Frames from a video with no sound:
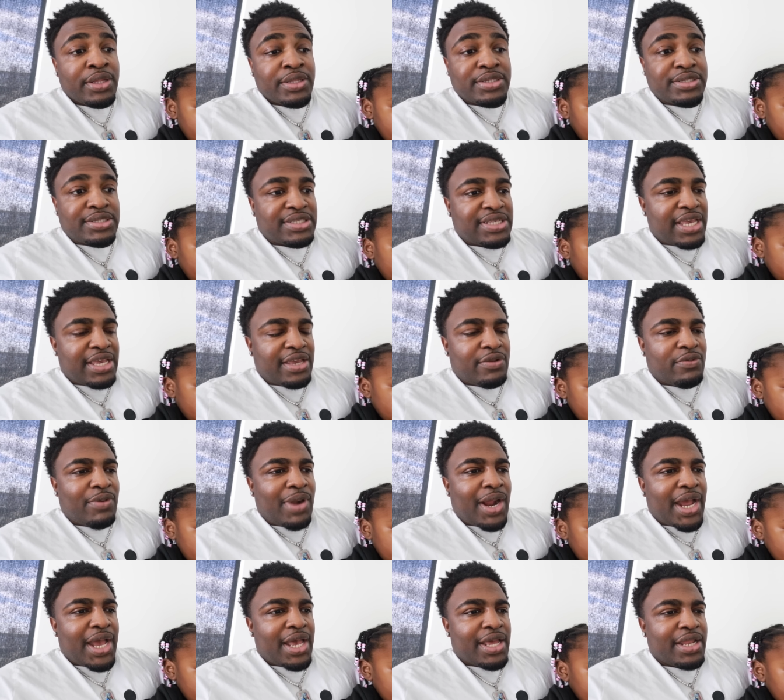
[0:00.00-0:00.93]
the second
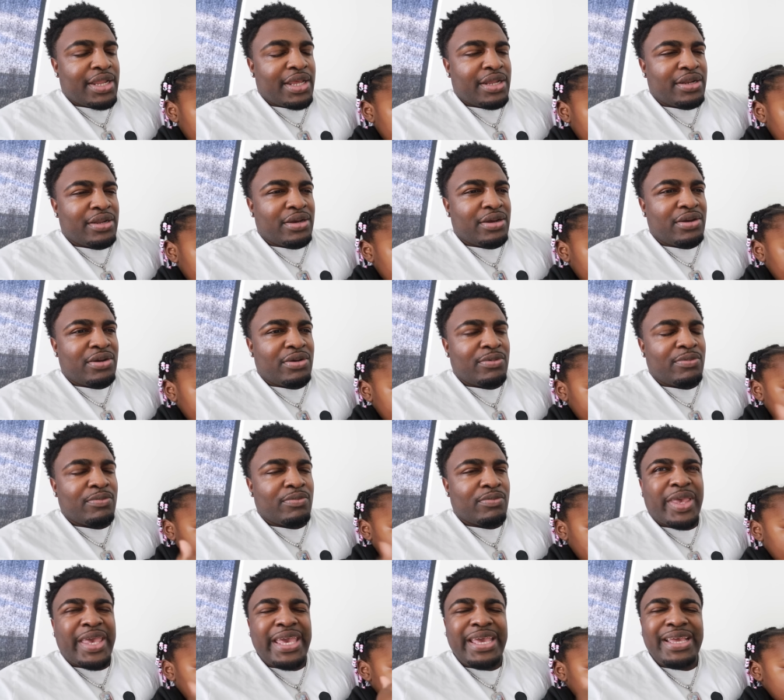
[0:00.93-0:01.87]
ride. And
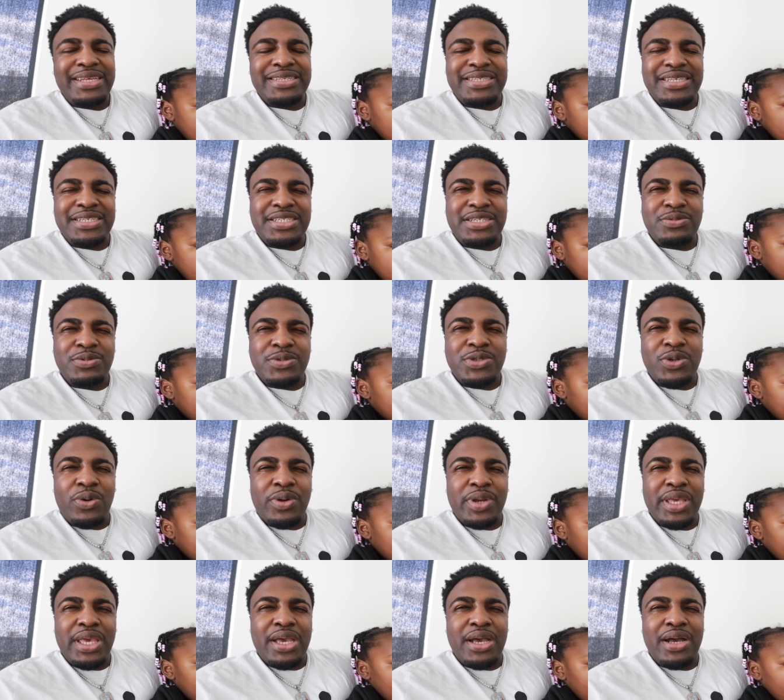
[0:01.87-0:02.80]
um, Ken said she was
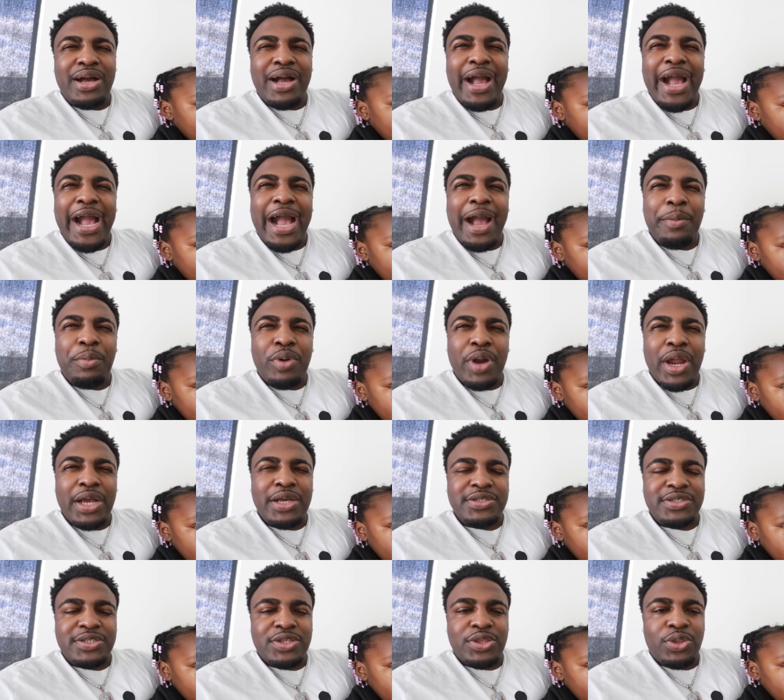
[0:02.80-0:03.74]
going to get her eyebrows